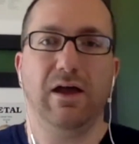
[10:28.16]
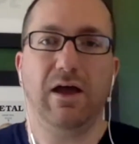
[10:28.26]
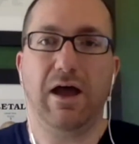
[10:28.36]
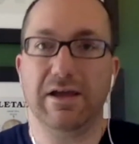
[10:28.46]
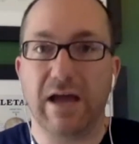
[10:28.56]

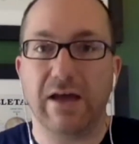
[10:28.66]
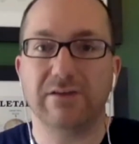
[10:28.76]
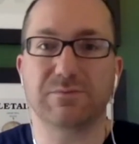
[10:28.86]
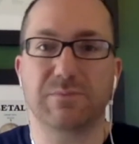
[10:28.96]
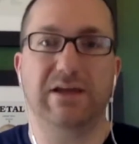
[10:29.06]
I
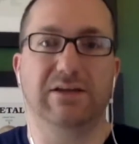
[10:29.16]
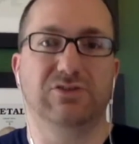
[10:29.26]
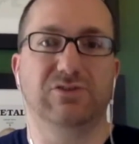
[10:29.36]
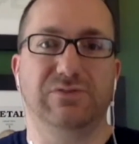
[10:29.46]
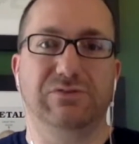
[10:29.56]
end my
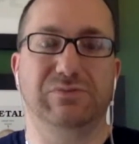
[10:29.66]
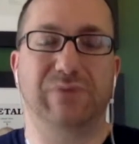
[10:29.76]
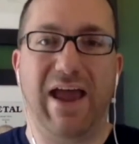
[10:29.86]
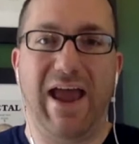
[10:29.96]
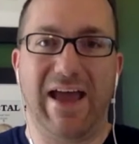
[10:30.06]
interviews
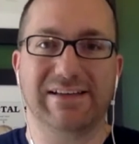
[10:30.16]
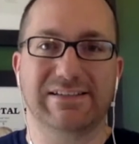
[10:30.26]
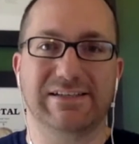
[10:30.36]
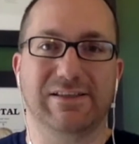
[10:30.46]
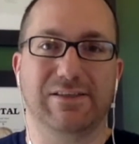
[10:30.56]
by
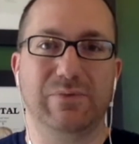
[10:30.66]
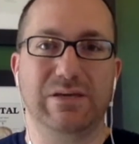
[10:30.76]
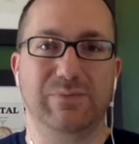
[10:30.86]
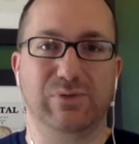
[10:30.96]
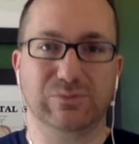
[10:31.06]
asking the
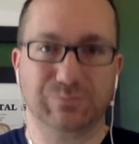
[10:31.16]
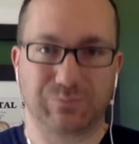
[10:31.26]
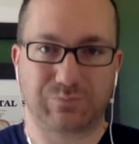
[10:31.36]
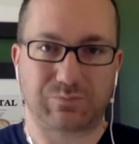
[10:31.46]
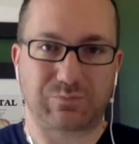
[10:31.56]
people
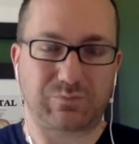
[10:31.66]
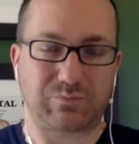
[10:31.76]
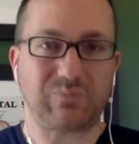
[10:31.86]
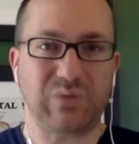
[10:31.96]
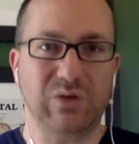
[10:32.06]

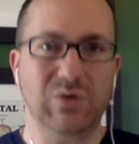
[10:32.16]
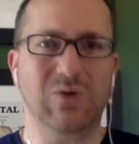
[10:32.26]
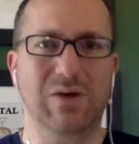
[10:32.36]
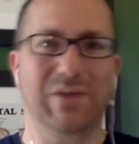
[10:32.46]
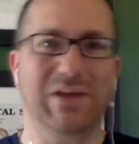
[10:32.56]
who
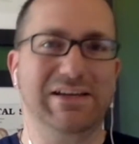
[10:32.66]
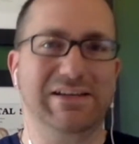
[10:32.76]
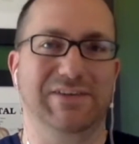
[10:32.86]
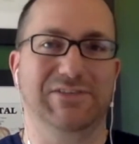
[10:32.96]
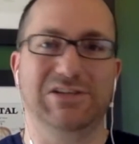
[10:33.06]
I'm lucky
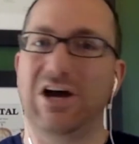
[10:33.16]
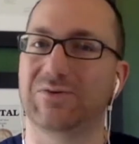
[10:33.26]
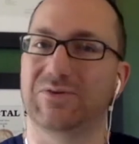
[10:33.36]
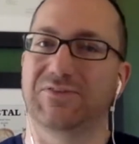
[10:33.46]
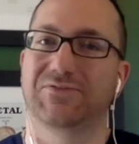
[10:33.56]
enough to
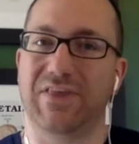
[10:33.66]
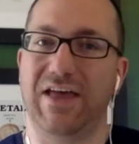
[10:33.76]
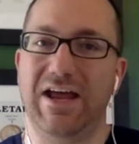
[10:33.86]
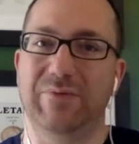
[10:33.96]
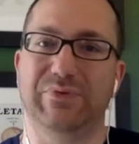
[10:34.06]
talk with for
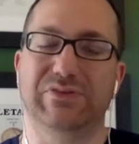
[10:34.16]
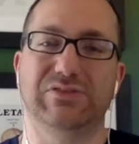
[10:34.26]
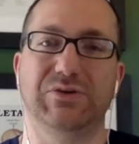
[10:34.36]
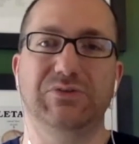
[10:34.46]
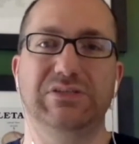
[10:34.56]
that
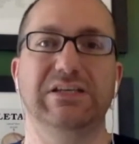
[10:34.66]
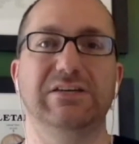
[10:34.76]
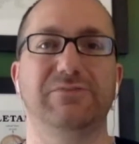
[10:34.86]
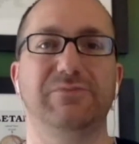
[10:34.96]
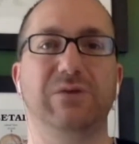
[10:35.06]
episode to
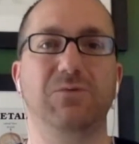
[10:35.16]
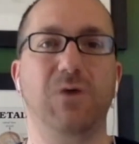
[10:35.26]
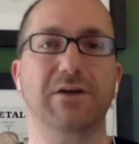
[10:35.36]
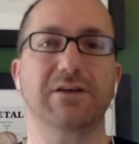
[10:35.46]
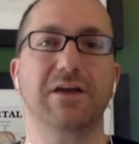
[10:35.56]
give me
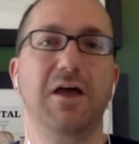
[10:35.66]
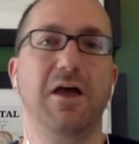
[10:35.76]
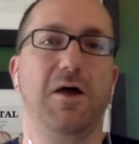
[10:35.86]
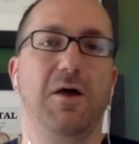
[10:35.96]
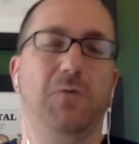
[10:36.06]
one
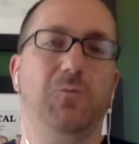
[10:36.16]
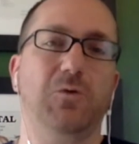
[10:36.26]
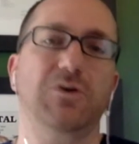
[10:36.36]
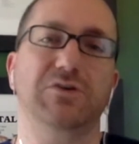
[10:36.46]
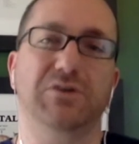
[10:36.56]

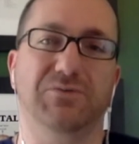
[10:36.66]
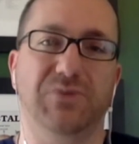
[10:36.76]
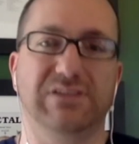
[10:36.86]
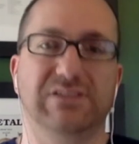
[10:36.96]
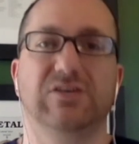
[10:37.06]
word of
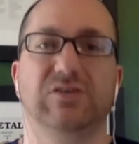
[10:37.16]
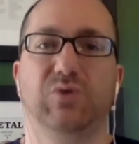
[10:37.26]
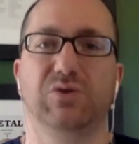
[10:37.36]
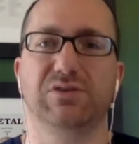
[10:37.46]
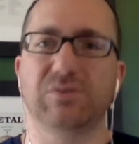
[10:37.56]
wisdom
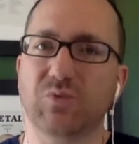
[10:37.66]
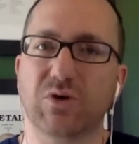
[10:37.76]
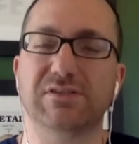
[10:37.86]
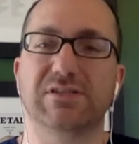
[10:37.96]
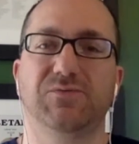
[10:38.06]
or some
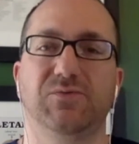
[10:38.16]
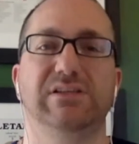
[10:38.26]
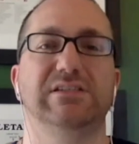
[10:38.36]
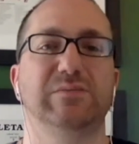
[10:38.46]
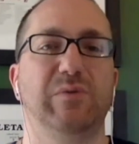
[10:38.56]
words of
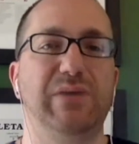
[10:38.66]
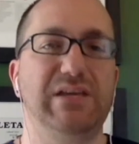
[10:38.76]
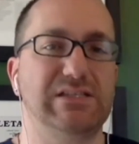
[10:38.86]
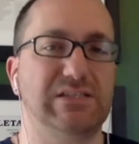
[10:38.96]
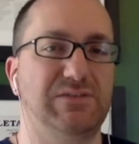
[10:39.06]
wisdom, a
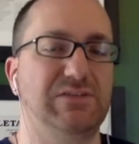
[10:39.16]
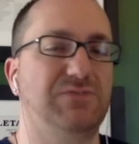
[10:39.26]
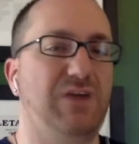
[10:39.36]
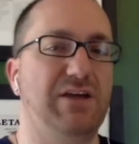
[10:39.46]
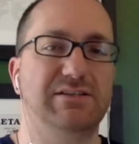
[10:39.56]
piece of
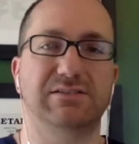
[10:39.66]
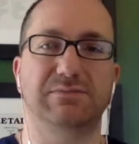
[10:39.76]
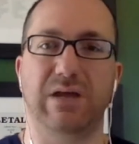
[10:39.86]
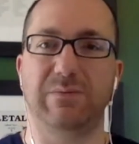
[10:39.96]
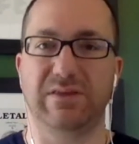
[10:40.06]
advice,
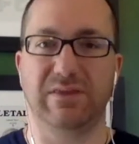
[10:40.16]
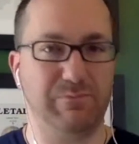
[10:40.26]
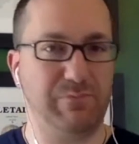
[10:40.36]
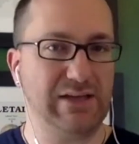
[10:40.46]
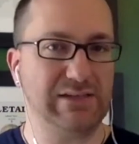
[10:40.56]
maybe the
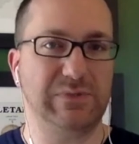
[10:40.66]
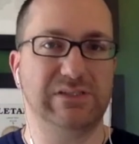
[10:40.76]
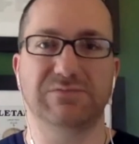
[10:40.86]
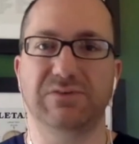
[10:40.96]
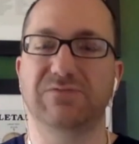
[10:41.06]
best
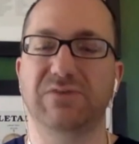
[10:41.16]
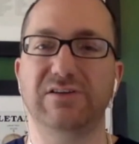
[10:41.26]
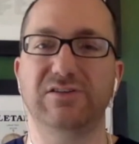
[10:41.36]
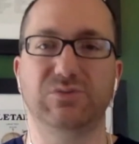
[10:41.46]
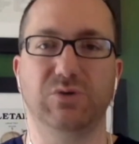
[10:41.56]
piece of
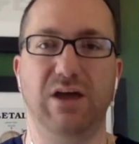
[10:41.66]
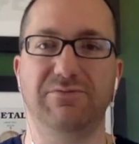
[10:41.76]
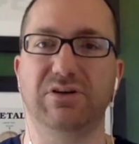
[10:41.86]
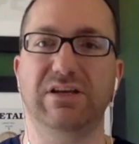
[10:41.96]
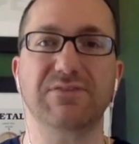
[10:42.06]
advice you were
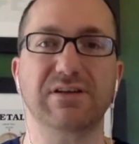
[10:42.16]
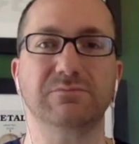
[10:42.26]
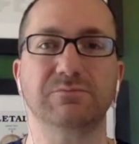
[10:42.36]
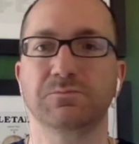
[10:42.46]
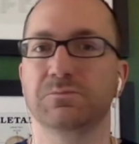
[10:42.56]
ever
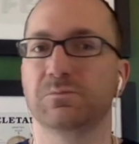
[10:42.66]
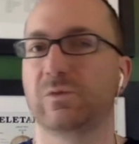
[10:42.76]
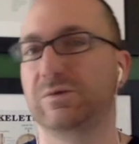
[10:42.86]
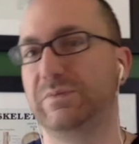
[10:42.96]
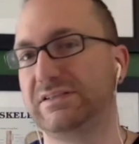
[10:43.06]
given.
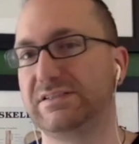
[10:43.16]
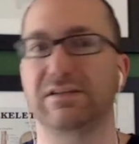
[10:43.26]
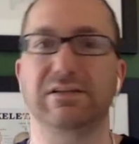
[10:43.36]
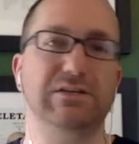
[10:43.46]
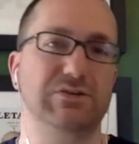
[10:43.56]
Could be
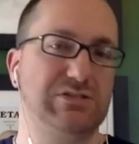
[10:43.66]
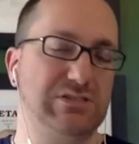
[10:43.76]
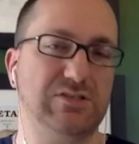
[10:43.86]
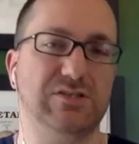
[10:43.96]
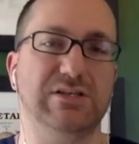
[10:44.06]
silly or
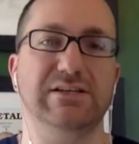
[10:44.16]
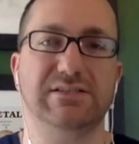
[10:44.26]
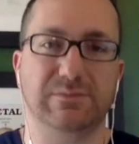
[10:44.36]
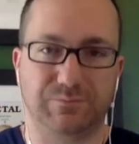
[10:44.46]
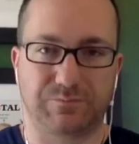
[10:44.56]

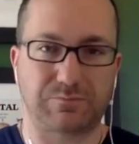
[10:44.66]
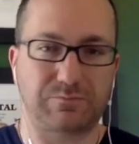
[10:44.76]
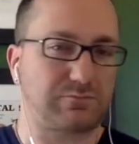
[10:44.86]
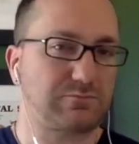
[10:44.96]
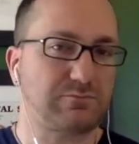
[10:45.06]
serious.
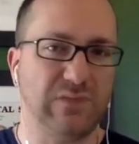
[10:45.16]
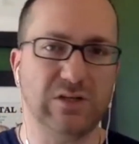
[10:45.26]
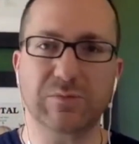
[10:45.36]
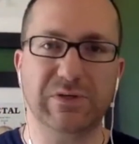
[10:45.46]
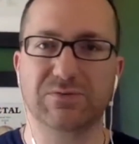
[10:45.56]

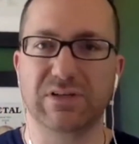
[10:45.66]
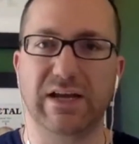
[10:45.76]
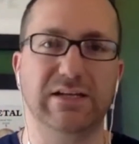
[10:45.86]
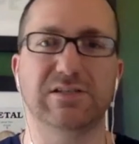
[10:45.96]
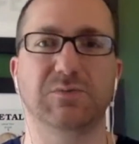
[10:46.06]
It could be
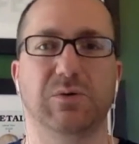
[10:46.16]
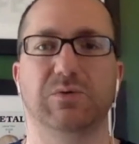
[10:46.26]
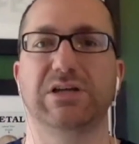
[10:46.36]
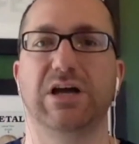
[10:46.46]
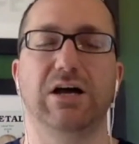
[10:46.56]
related to what
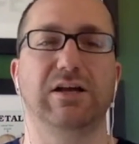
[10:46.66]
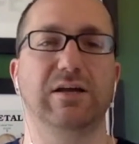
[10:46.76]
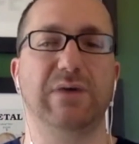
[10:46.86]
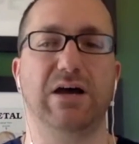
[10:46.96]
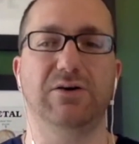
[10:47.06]
we're
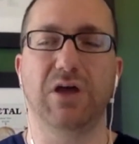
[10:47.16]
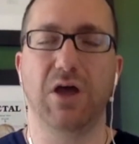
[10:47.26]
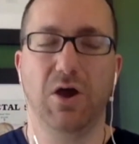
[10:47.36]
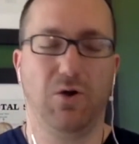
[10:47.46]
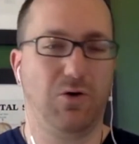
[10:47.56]
talking about,
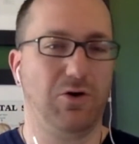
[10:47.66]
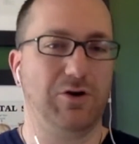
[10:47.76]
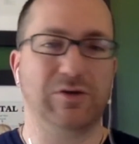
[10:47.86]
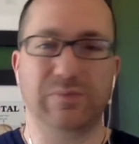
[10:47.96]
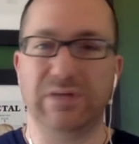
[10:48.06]
or
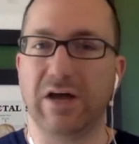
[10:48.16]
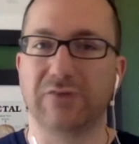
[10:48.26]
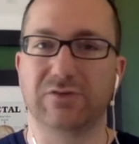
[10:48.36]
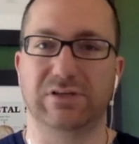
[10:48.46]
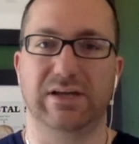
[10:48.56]
it could be
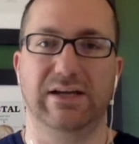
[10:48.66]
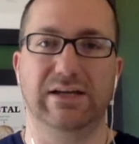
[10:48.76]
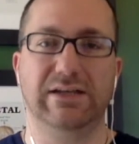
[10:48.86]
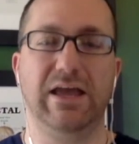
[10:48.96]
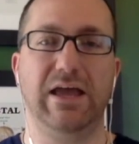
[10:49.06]

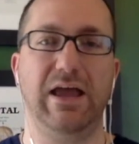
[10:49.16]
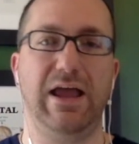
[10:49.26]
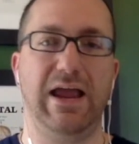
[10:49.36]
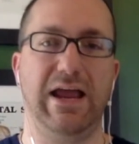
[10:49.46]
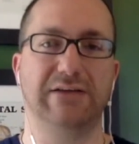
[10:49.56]
unrelated.
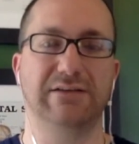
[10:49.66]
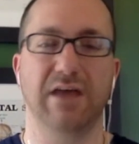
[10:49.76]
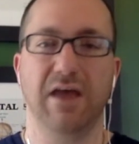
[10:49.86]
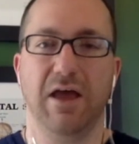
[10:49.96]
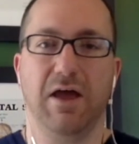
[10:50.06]
And
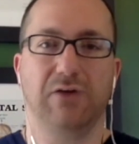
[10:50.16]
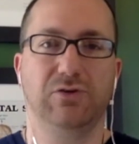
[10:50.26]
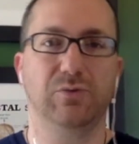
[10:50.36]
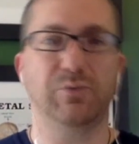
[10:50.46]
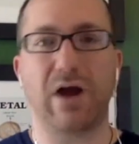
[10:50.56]

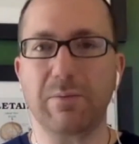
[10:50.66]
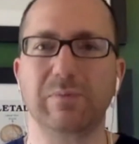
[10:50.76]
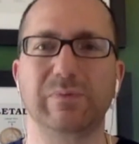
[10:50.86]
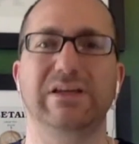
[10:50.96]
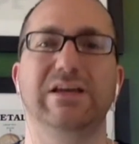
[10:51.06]
you'll
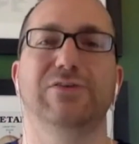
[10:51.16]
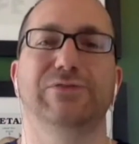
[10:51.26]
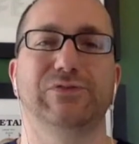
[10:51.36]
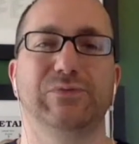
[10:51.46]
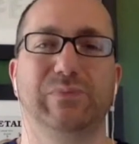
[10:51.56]
probably hear
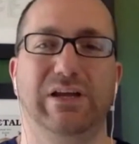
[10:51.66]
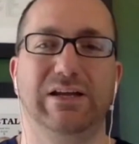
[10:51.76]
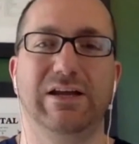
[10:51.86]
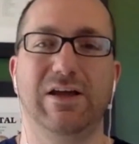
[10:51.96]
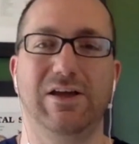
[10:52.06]
from
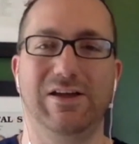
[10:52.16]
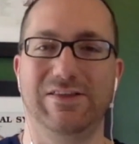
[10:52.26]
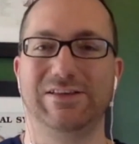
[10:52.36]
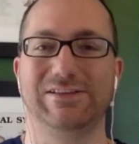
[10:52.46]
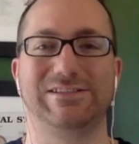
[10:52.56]
me
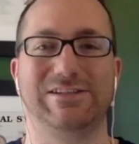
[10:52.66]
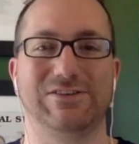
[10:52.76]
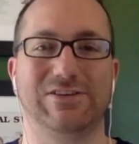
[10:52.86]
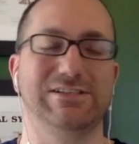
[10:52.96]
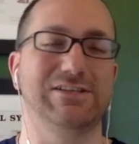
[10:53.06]
in this
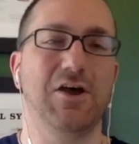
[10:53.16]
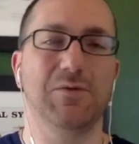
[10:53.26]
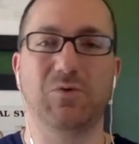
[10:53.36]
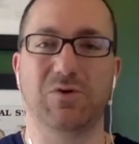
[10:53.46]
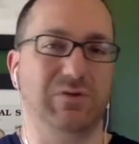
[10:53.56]
series
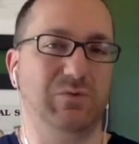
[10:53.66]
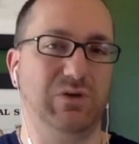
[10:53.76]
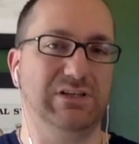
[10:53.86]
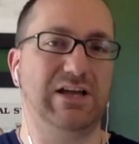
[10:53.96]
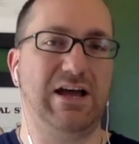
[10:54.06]
more than
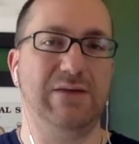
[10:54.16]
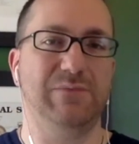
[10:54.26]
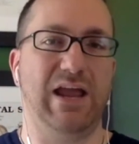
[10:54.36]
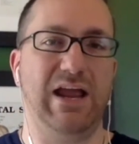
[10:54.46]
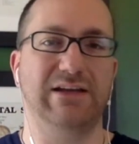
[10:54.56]
one time.
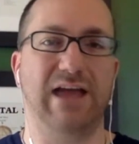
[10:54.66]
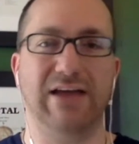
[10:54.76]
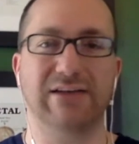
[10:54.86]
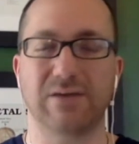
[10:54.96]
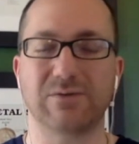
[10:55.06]
And
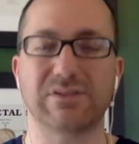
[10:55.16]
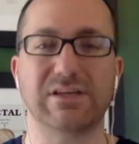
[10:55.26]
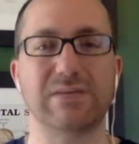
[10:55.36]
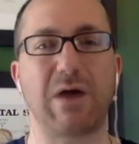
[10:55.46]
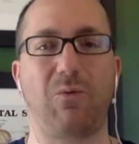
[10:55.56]
as I was
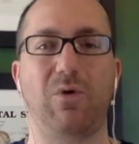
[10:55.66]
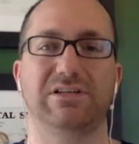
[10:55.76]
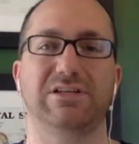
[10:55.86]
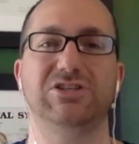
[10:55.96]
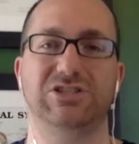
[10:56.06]
thinking about what
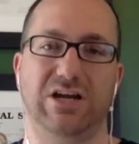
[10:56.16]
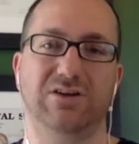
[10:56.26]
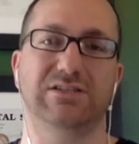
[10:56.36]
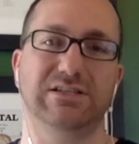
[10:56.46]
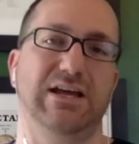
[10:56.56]
to
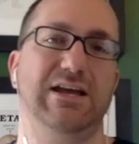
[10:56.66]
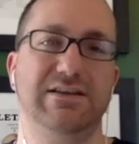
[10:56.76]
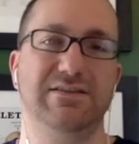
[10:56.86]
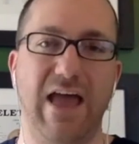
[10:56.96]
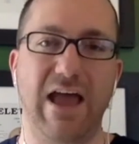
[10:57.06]
share today
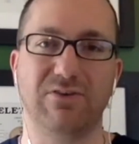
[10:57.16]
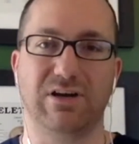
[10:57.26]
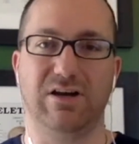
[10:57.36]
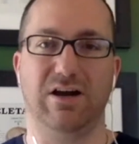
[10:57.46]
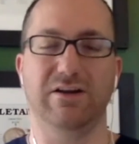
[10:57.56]
in that
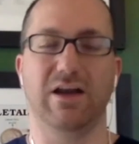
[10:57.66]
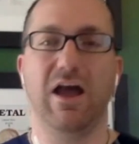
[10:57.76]
regard,